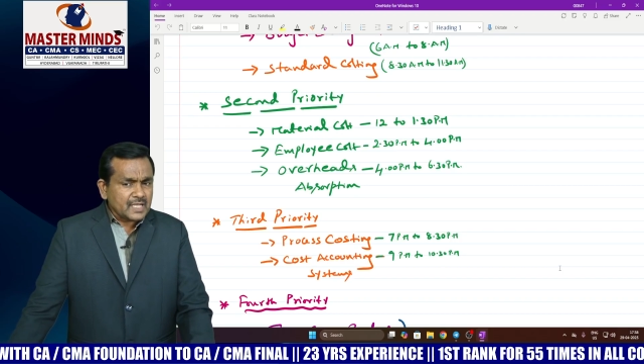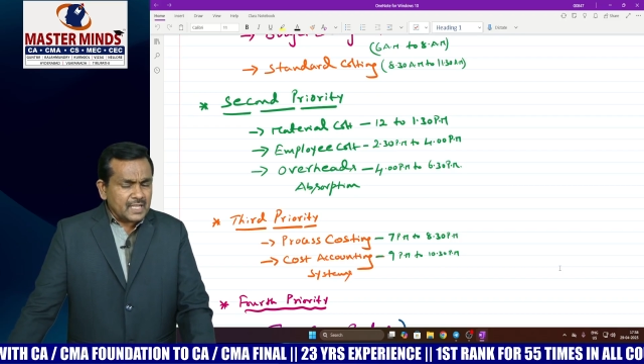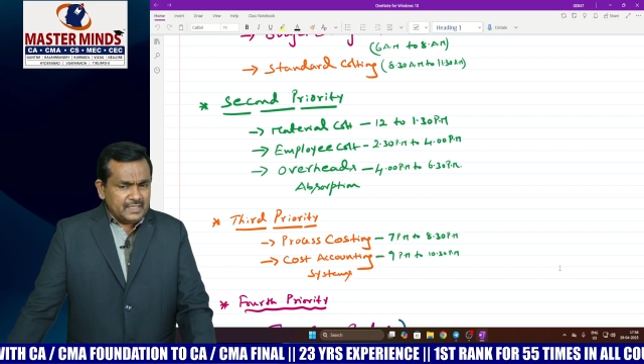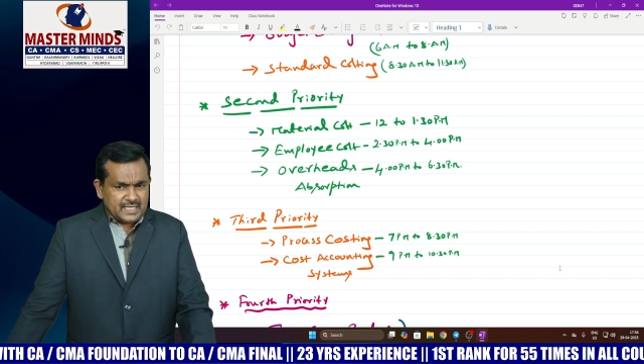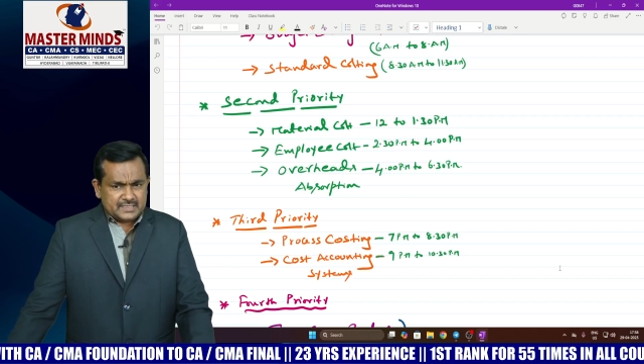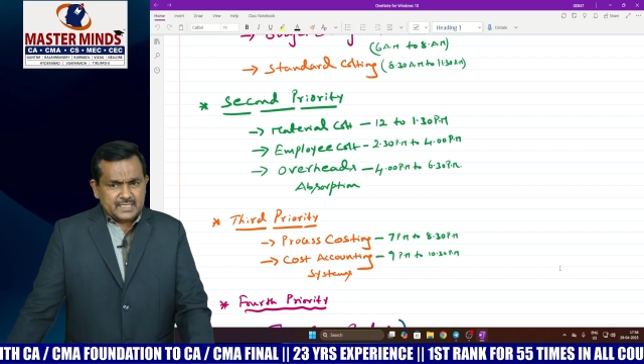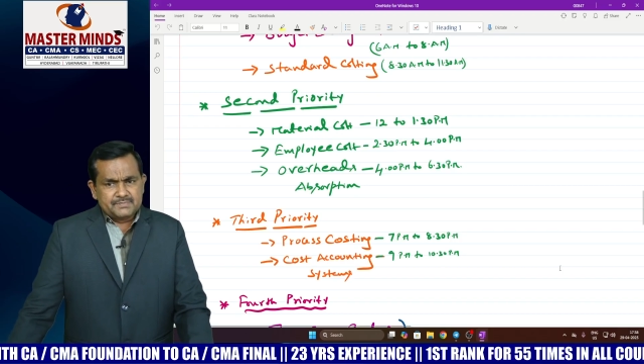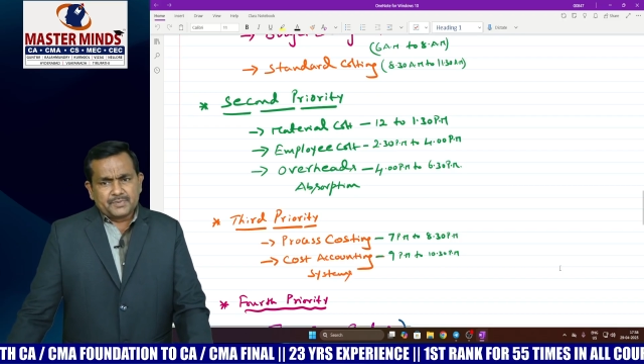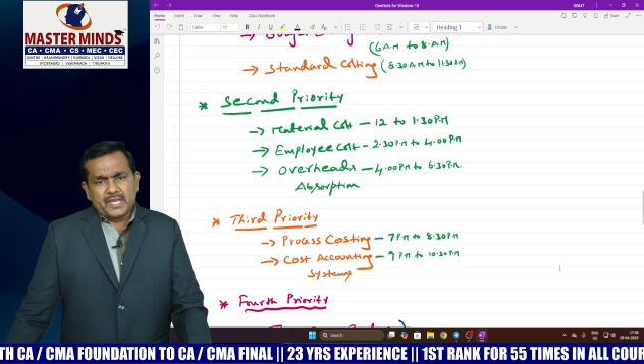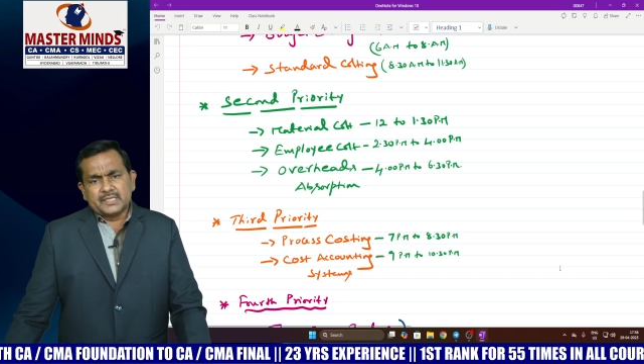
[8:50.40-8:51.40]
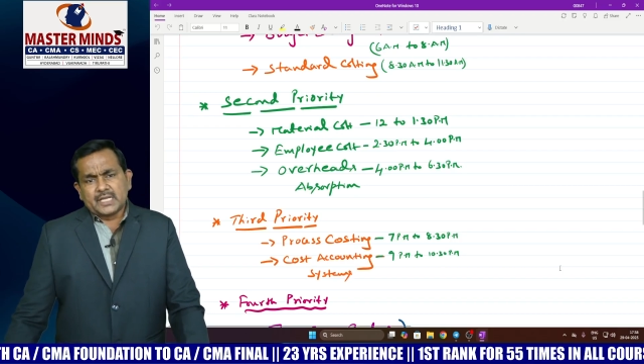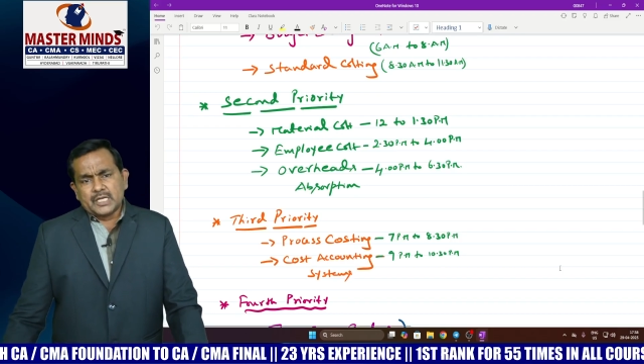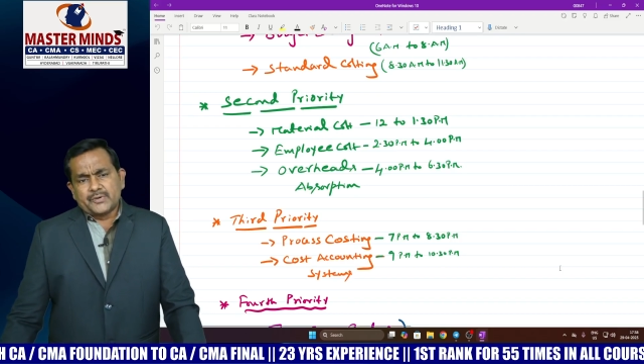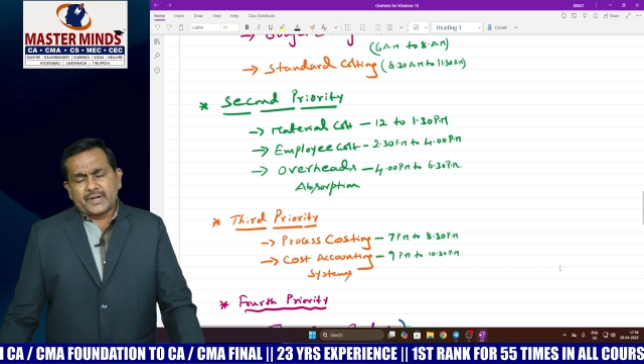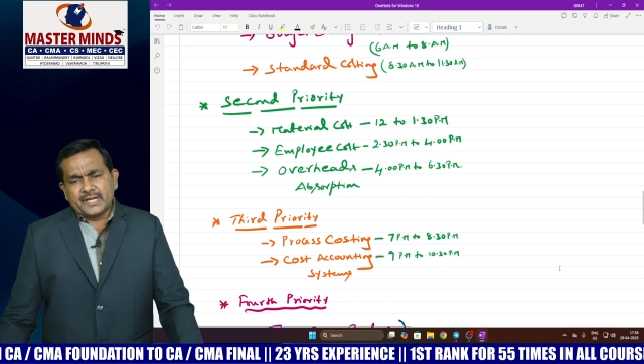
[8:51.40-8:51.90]
Next, employee
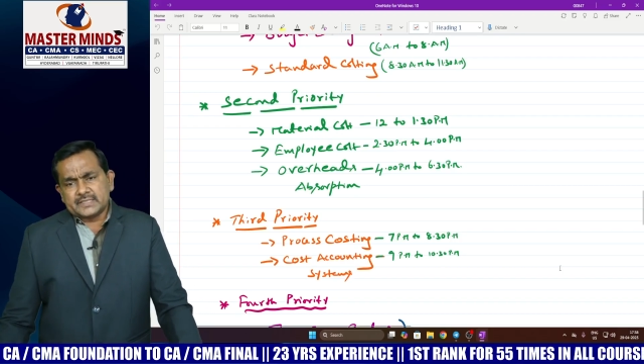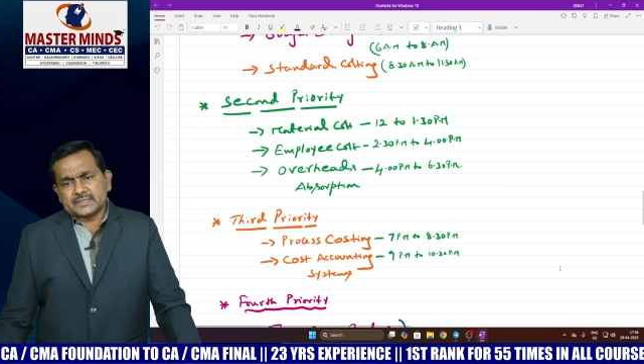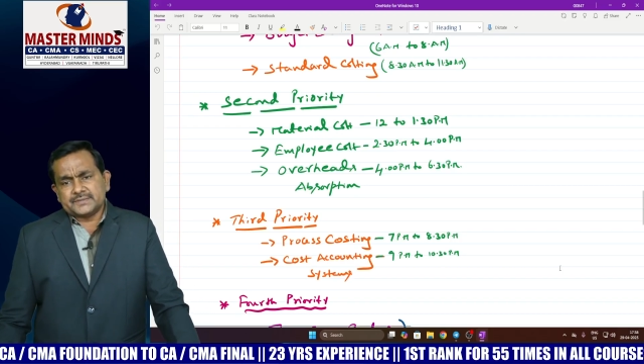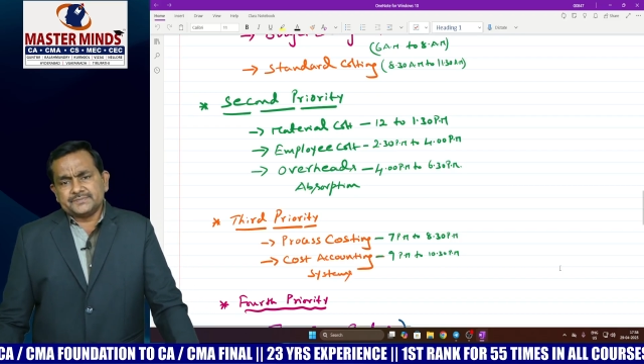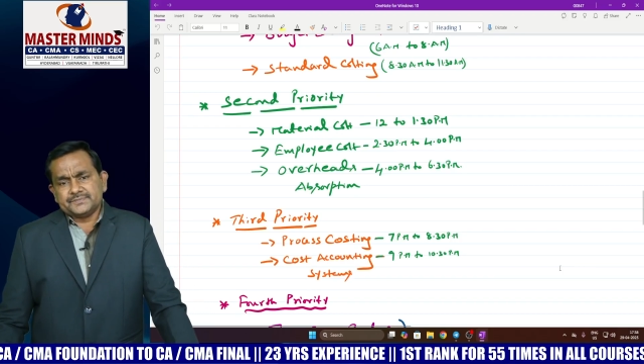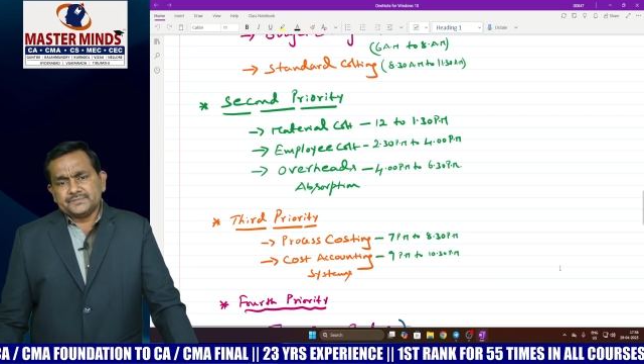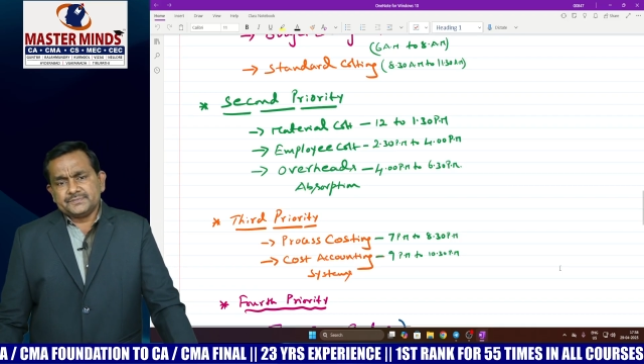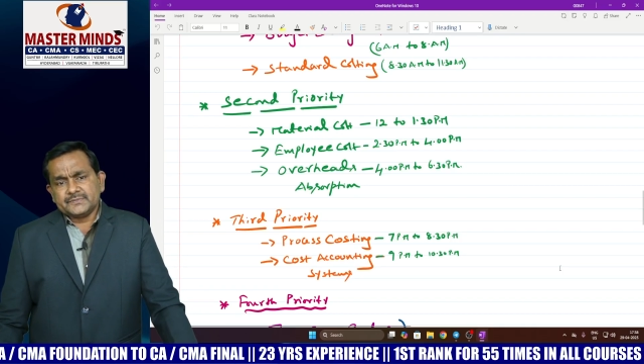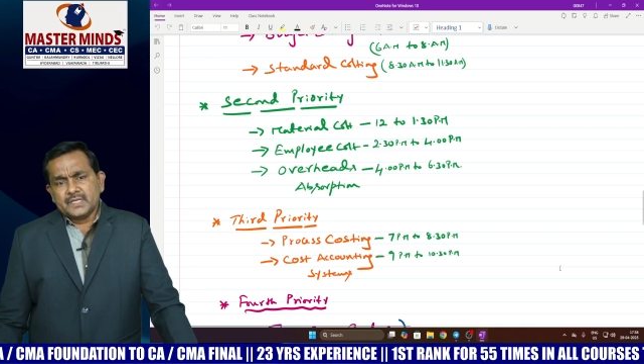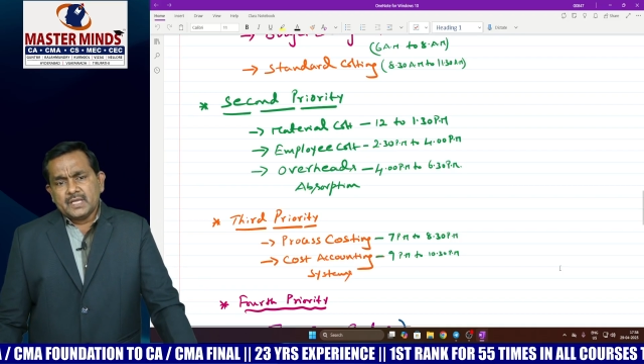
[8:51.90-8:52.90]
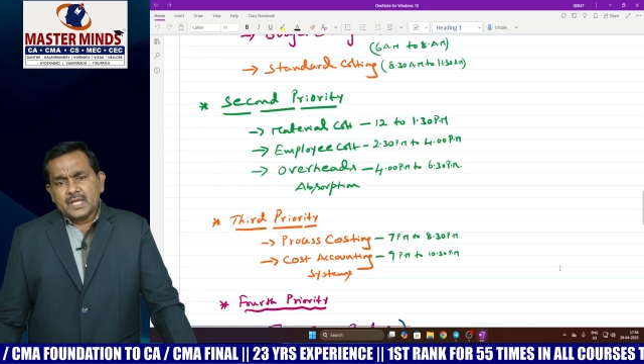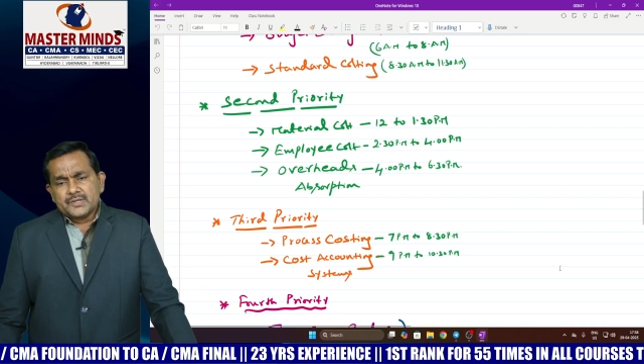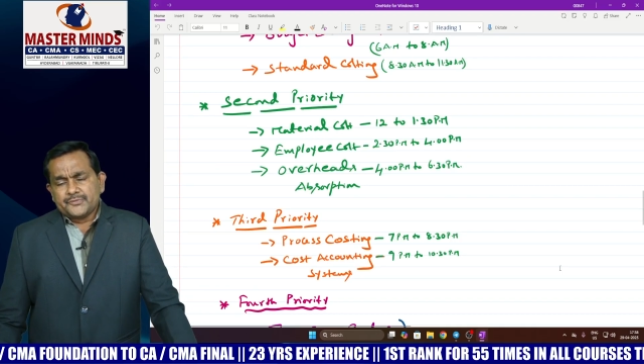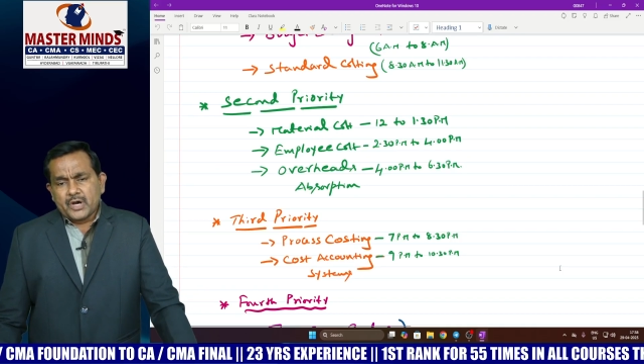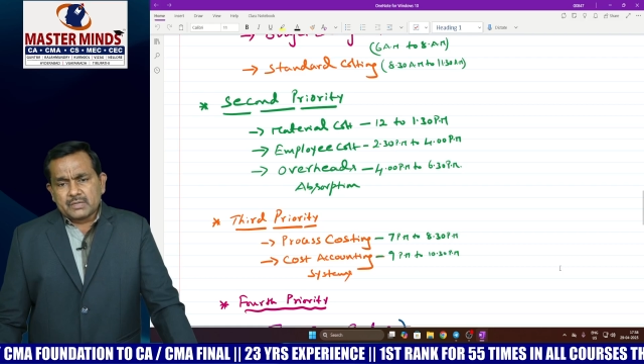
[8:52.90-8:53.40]
turnover rates,
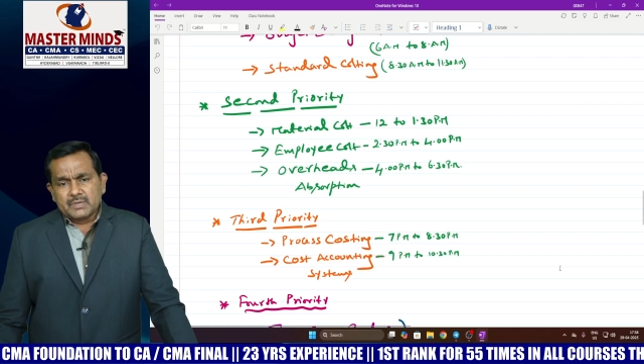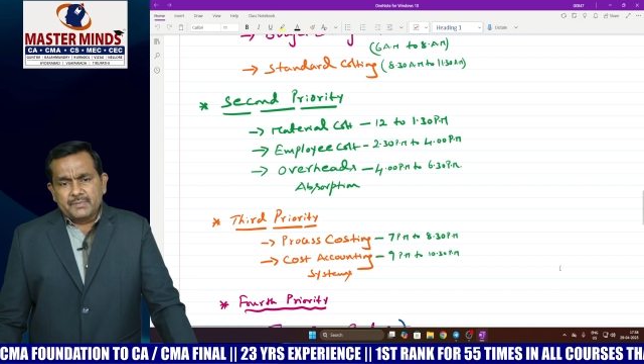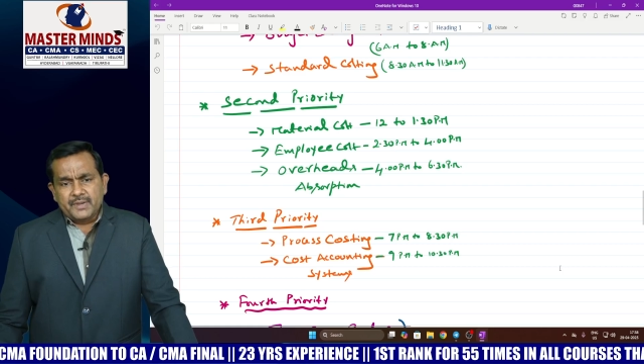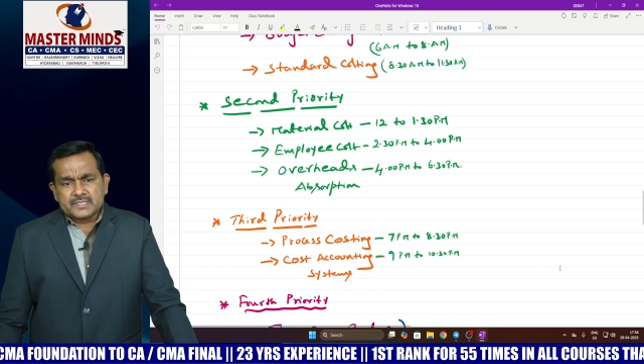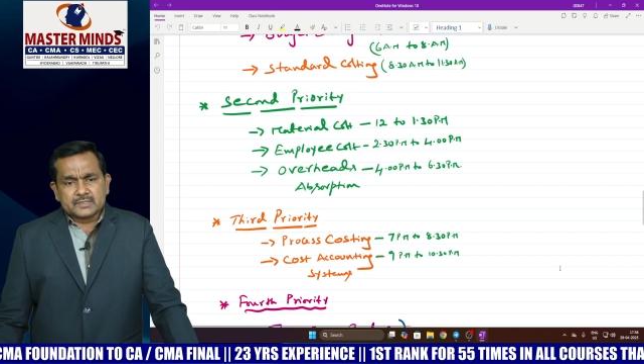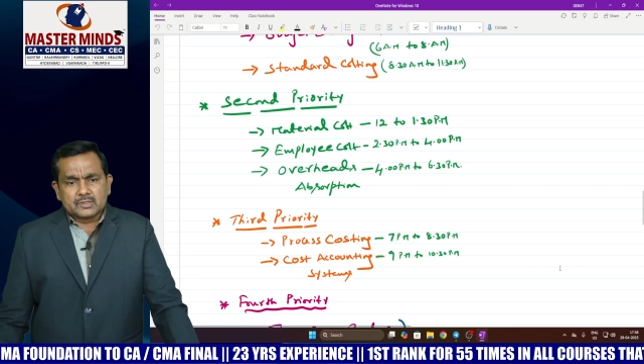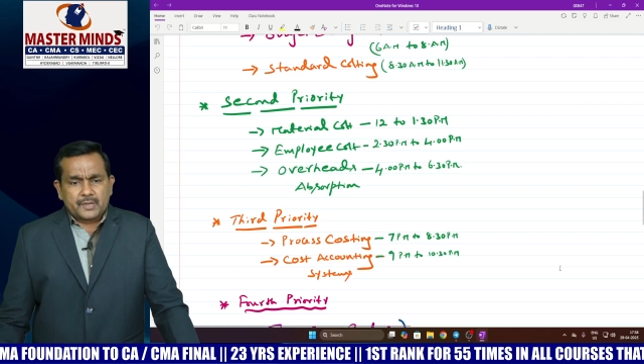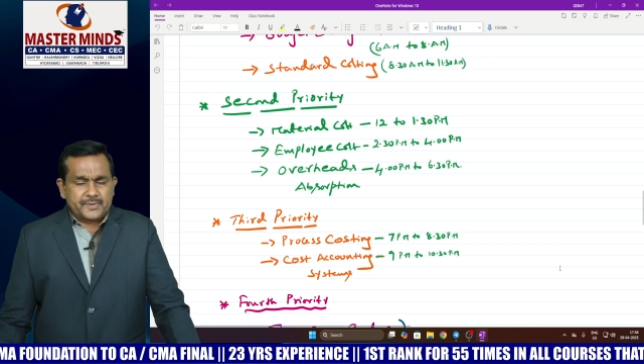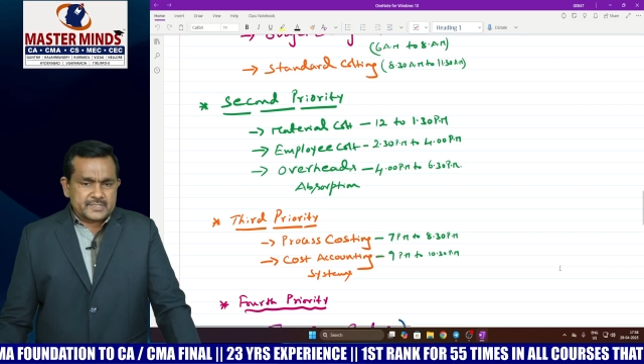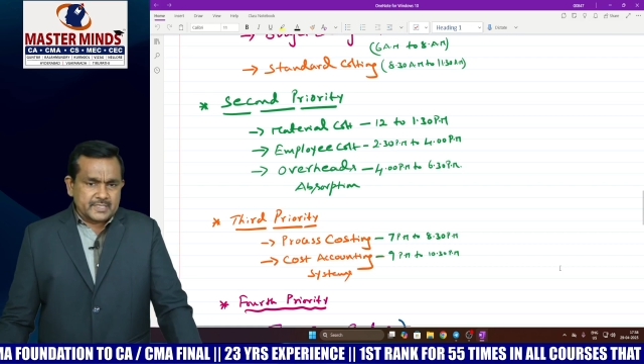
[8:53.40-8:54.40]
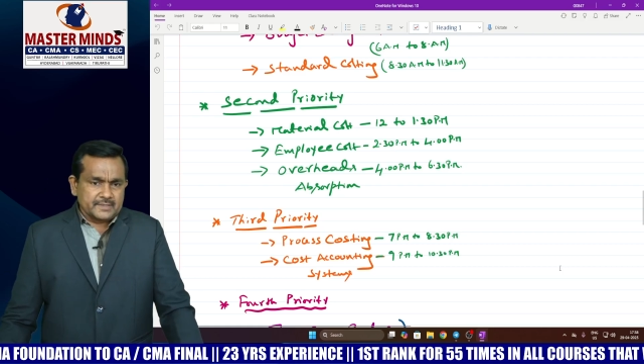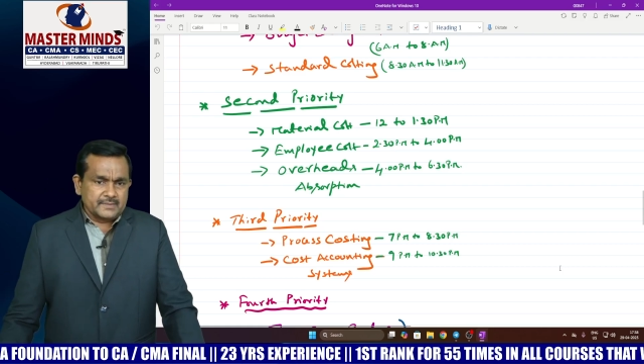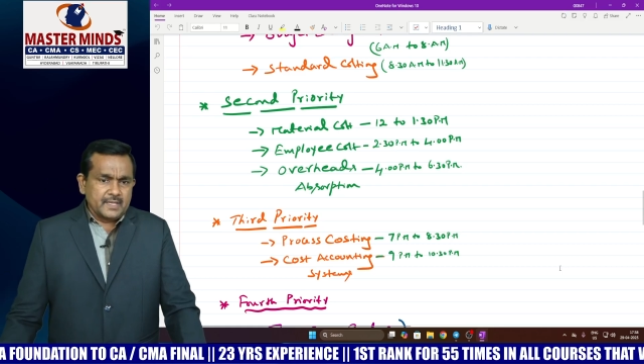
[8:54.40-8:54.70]
formula based topic, sir.